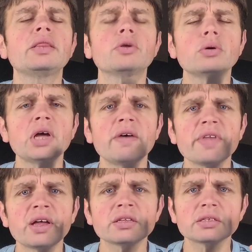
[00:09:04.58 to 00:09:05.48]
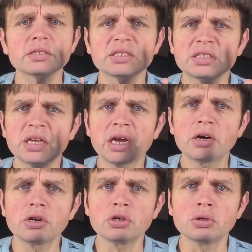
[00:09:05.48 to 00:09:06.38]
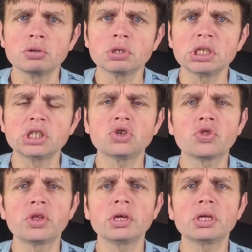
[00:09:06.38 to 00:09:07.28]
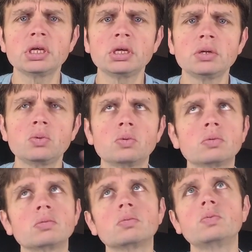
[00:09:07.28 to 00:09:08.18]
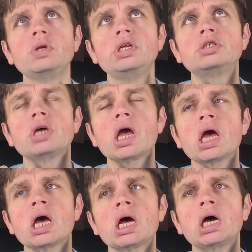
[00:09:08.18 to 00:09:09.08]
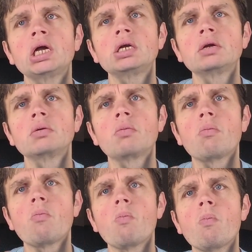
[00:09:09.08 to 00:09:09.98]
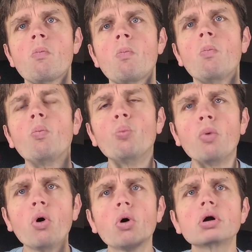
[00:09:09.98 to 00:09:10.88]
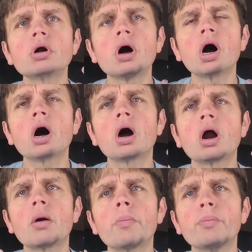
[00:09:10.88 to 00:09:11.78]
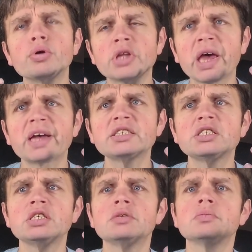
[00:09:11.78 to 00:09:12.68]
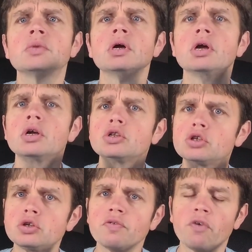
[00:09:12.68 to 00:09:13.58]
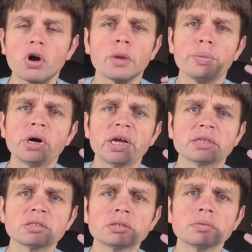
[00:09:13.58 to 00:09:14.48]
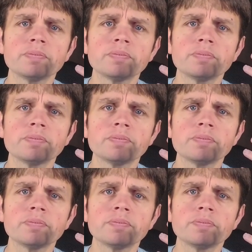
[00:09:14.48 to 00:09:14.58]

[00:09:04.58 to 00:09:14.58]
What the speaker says: don't have that scare you into thinking we need to add more potassium for our plants.